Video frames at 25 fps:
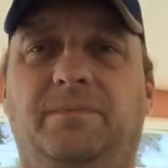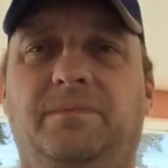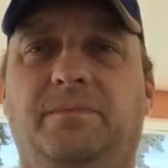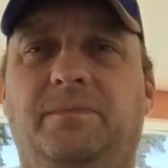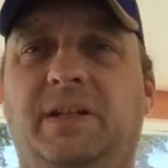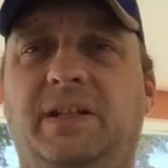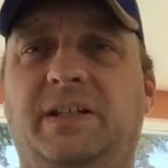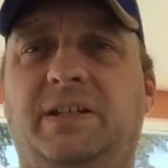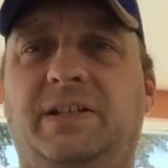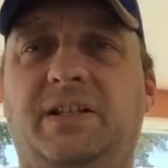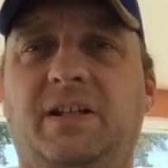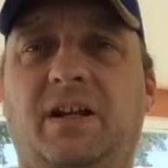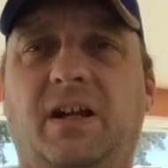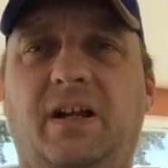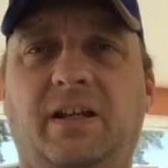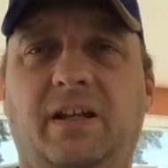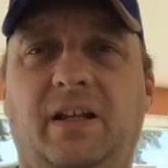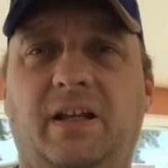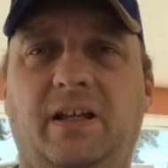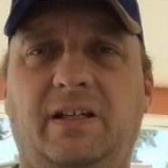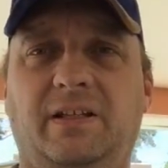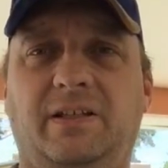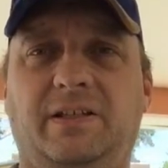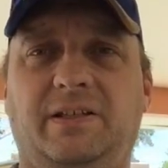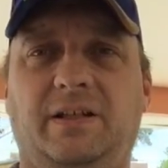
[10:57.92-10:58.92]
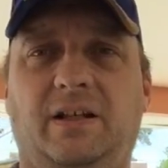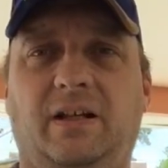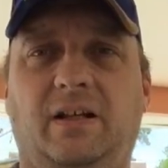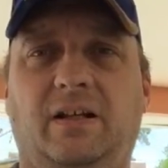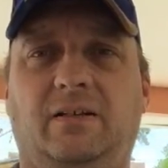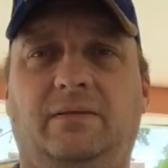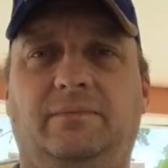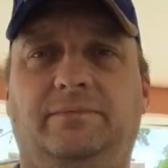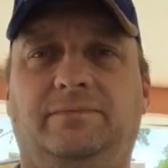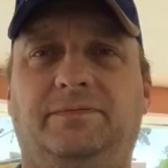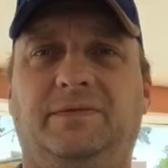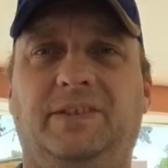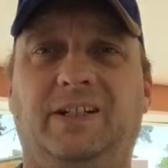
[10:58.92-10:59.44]
but it's not as
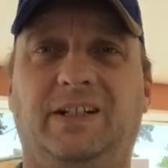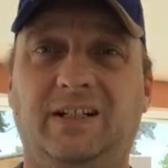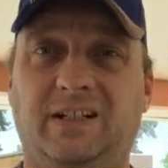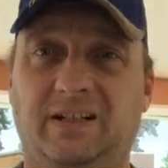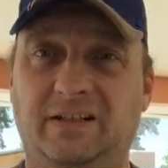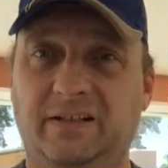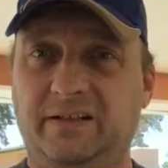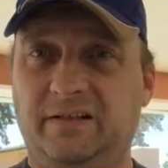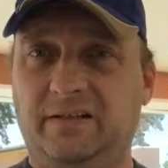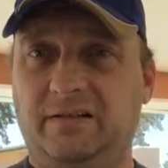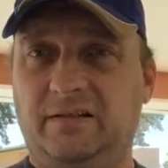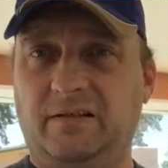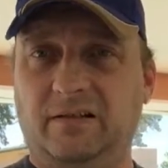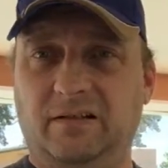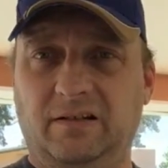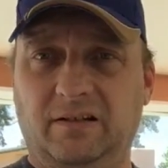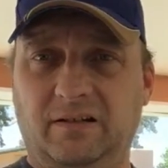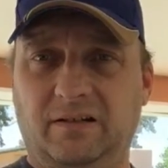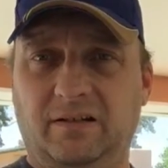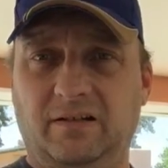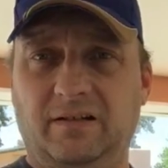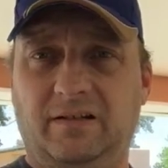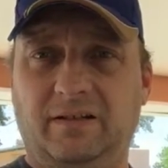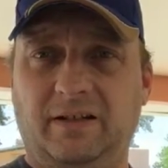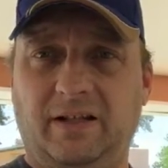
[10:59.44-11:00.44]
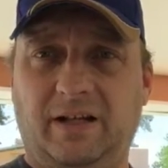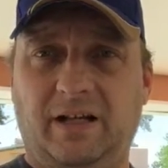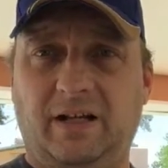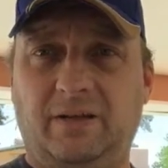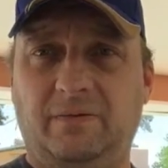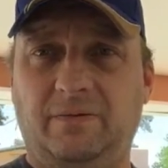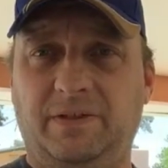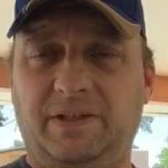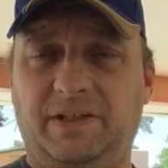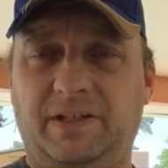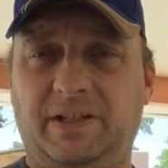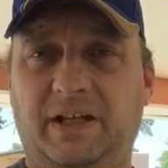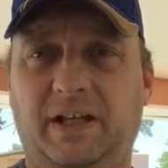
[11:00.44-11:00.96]
clear, I
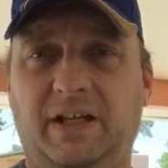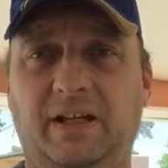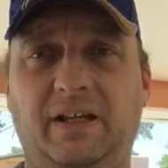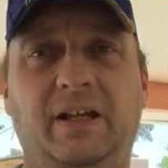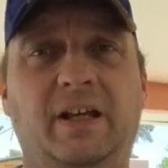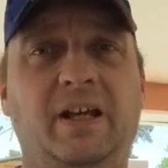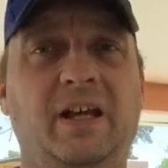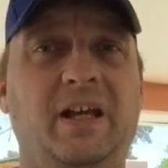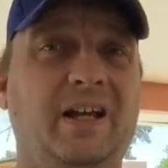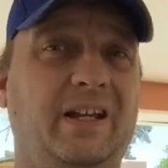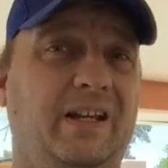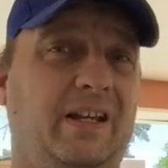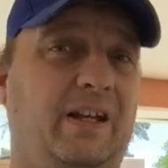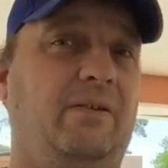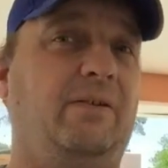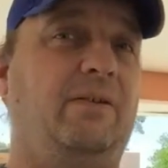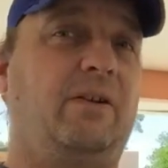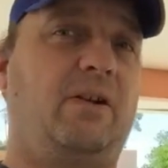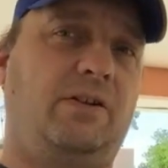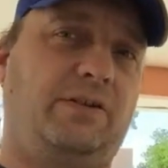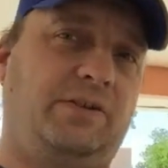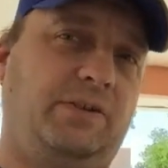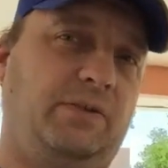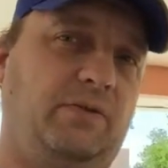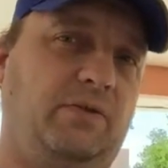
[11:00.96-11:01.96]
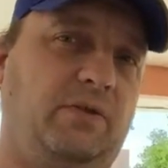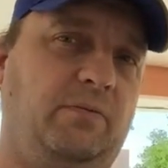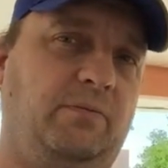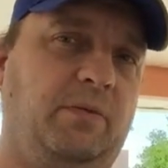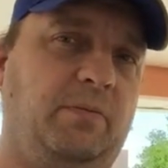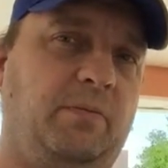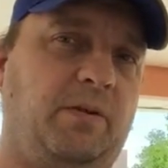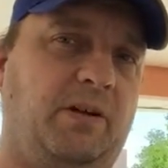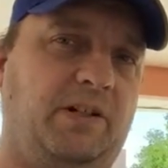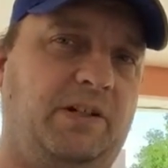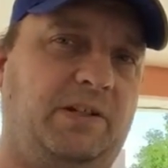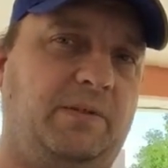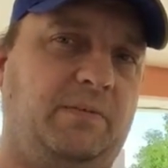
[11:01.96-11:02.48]
would say. Now, it also could be
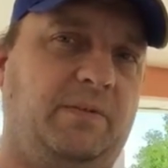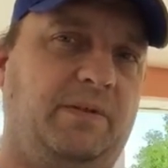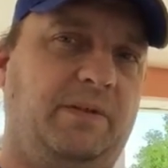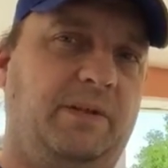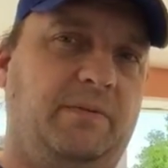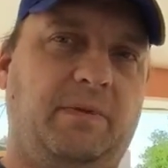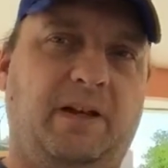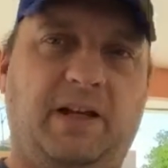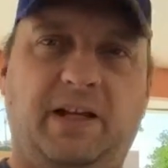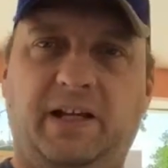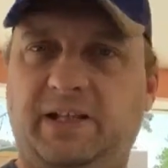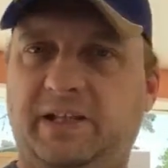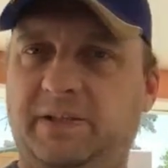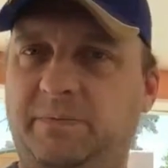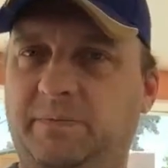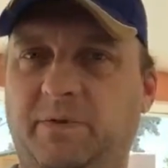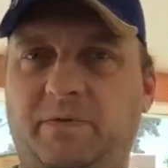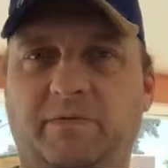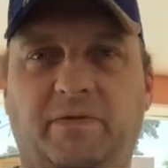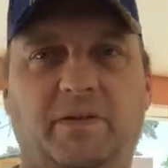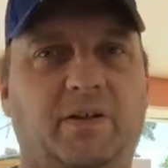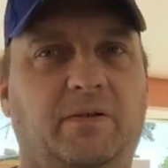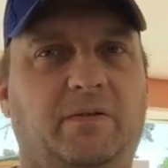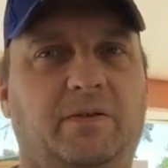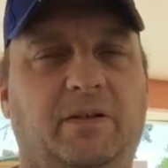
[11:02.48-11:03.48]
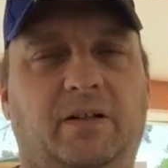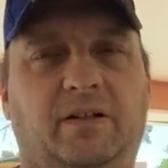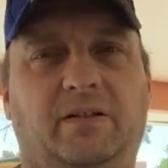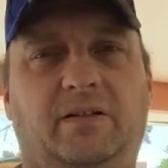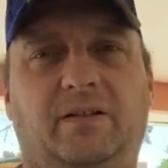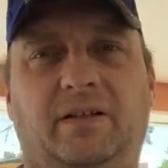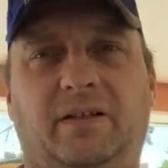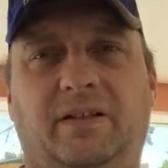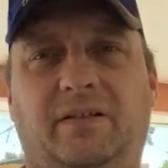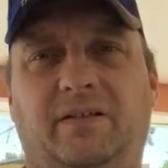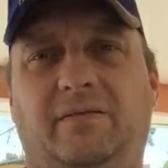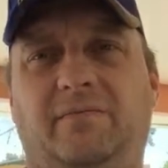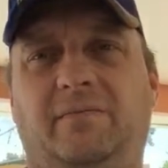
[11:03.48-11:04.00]
possible that my head's moving around
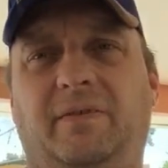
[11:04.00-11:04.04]
like